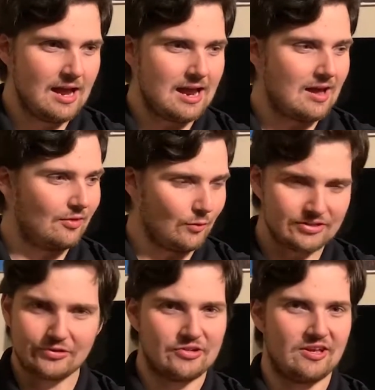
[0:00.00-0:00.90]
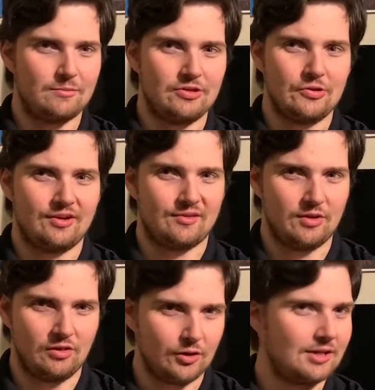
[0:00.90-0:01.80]
And the research that I've been doing, I've
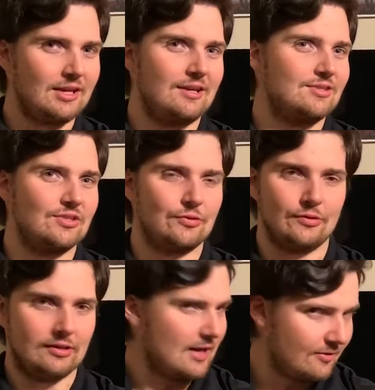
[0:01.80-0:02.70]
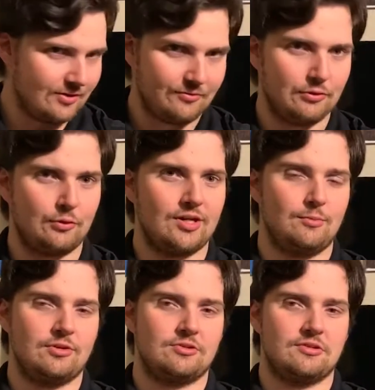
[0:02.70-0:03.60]
been looking into a lot of different 3D
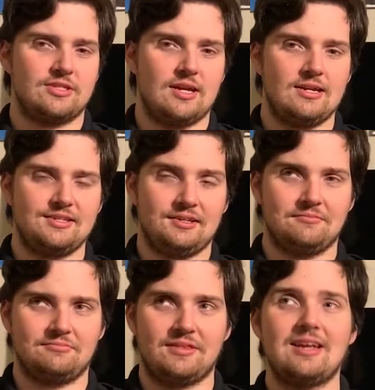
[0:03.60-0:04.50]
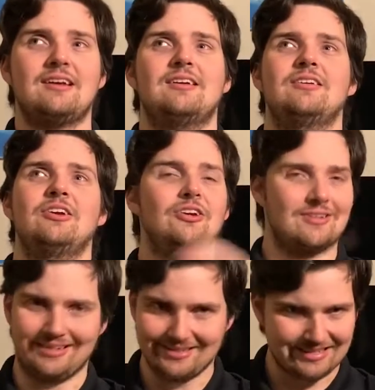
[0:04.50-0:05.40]
printer designs, and thank
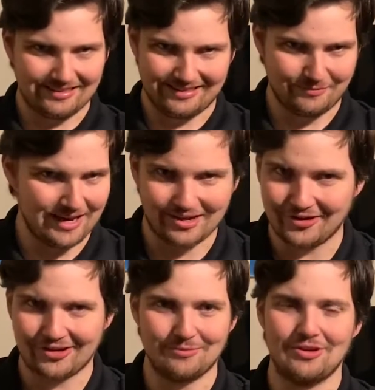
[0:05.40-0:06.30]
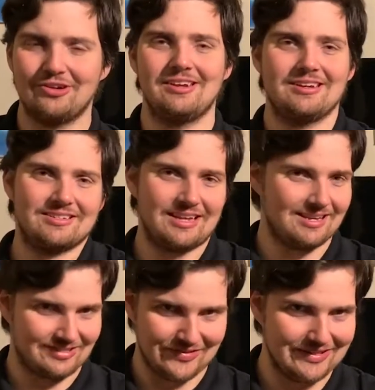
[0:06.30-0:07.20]
goodness the maker community is
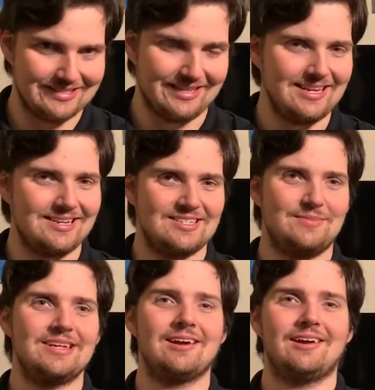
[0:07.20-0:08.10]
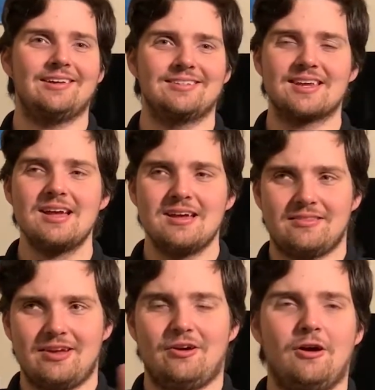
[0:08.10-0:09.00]
as good as it is, because
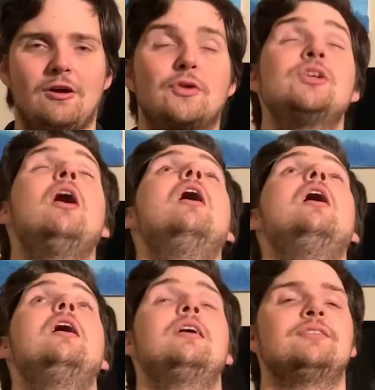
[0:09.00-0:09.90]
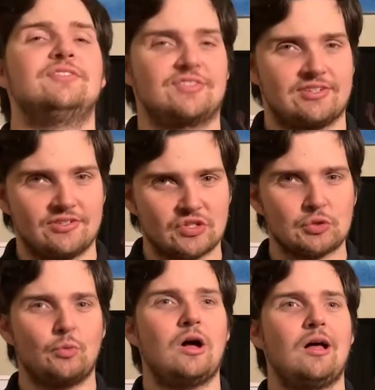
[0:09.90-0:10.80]
there are tons,
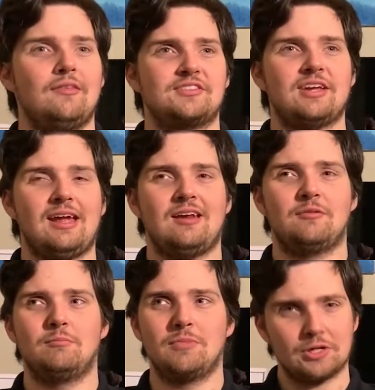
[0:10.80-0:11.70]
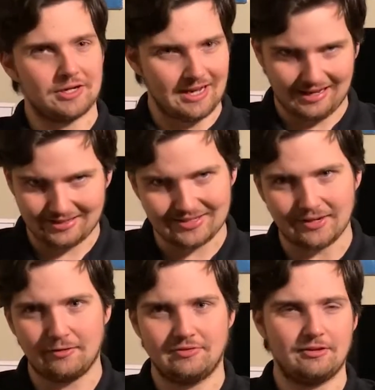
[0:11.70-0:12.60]
swaths, and myriads
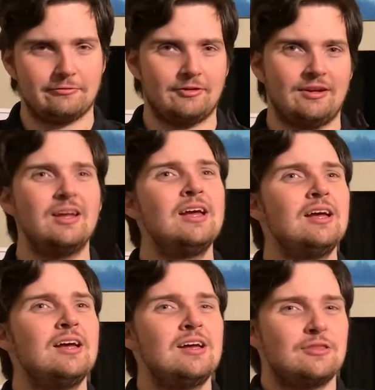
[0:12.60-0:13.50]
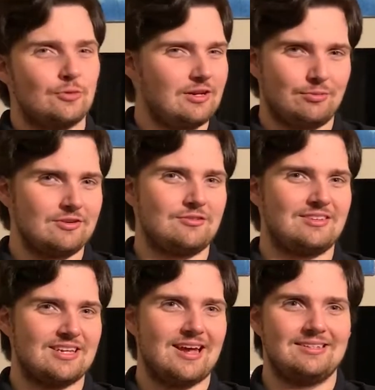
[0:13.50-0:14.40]
of different 3D printer
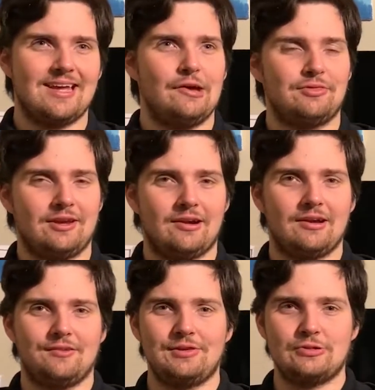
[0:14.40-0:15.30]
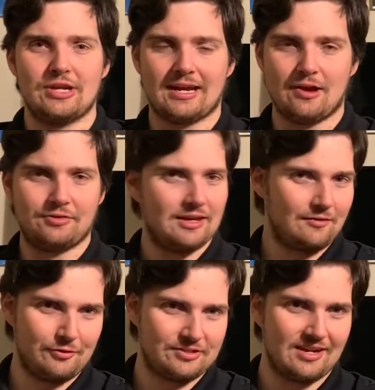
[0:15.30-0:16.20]
designs out there. If you check out
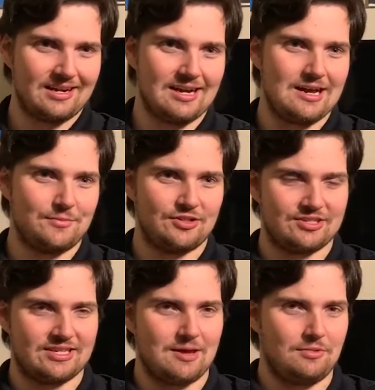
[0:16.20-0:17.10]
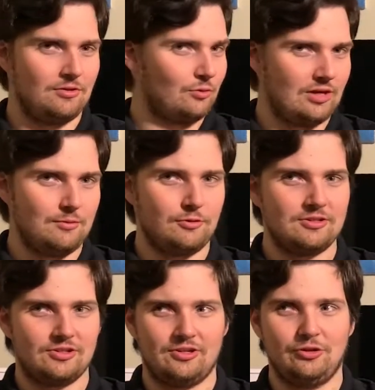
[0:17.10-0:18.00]
thingiverse.com and just type in 3D
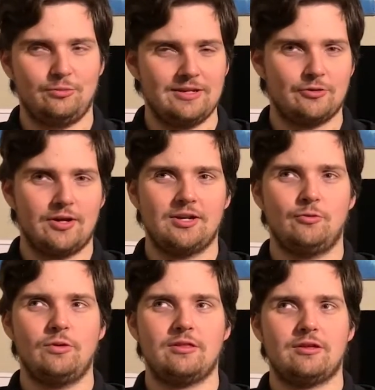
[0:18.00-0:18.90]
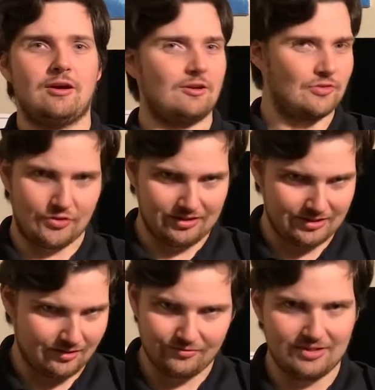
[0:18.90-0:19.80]
printer, you'll be greeted with hundreds
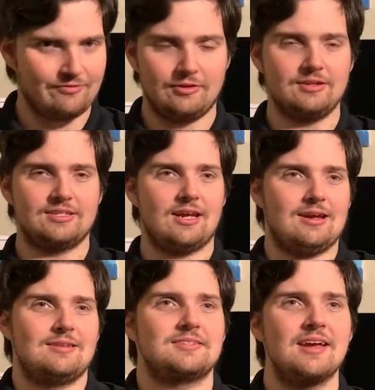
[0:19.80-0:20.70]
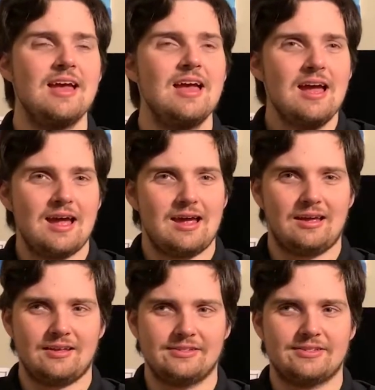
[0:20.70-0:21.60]
of different designs.
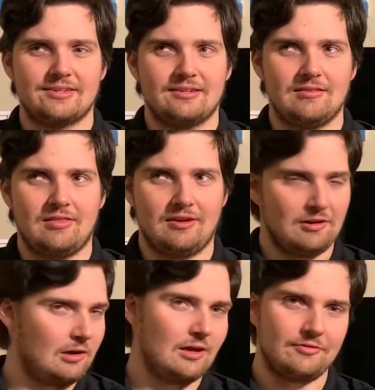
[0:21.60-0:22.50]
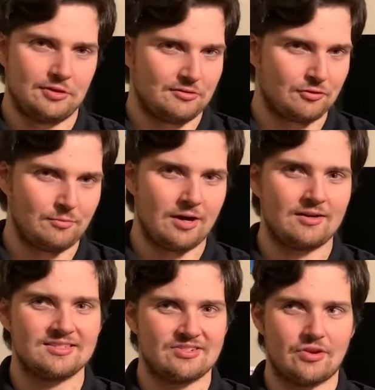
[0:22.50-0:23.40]
And they all have their different
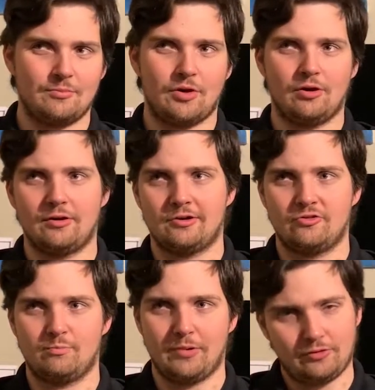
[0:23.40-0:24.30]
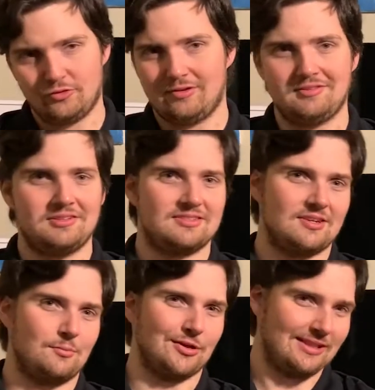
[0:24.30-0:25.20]
merits. Some are belt driven,
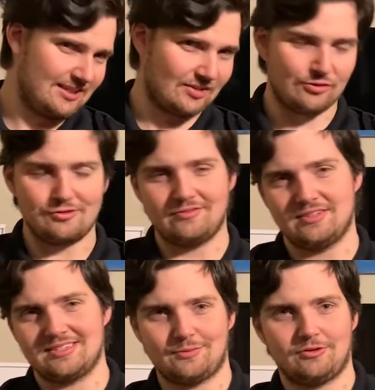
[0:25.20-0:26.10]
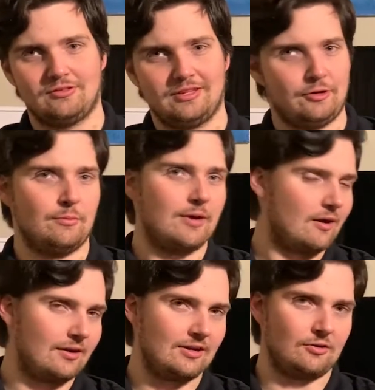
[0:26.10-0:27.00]
some are lead screw driven, some are linear
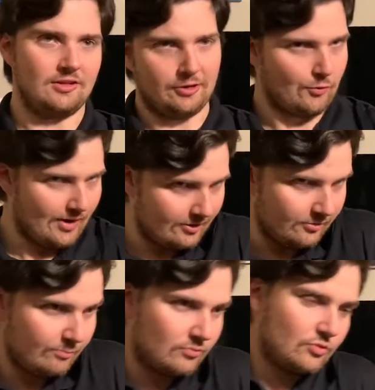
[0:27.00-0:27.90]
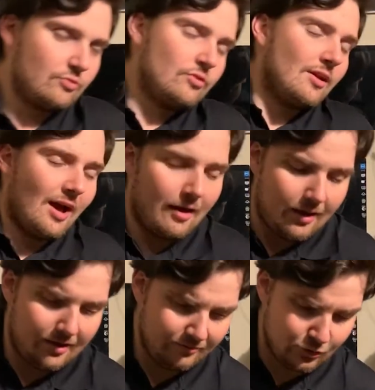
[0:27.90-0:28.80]
bearing or linear rail
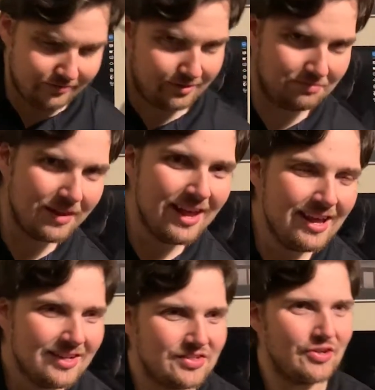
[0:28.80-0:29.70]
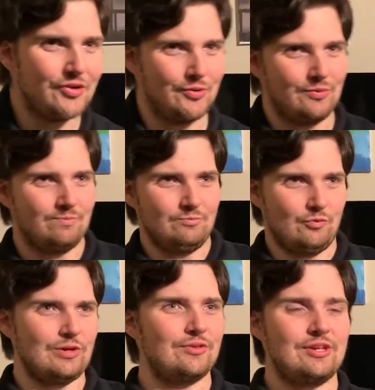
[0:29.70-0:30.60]
driven. So
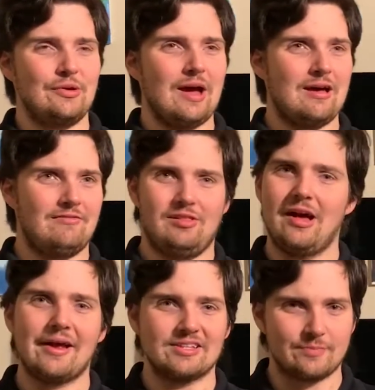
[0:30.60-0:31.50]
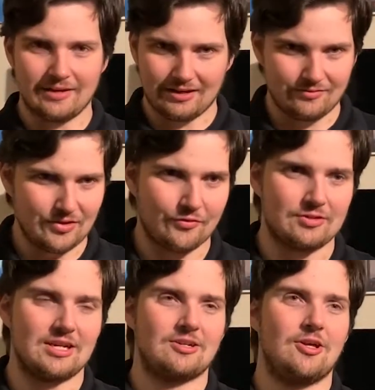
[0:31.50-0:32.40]
really you have the lion's pick of different
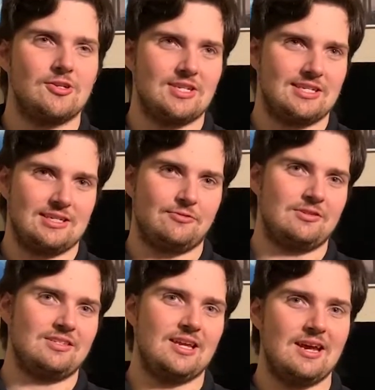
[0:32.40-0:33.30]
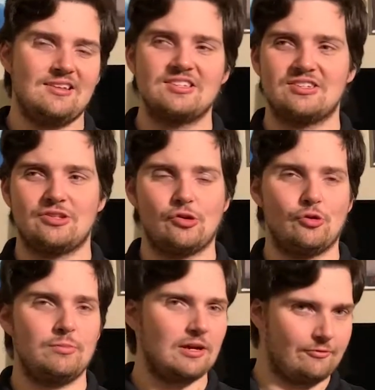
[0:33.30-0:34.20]
technologies and different designs to
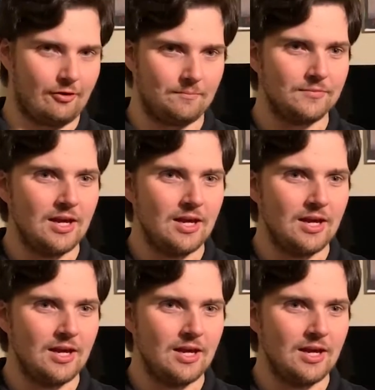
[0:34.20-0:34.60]
pick from.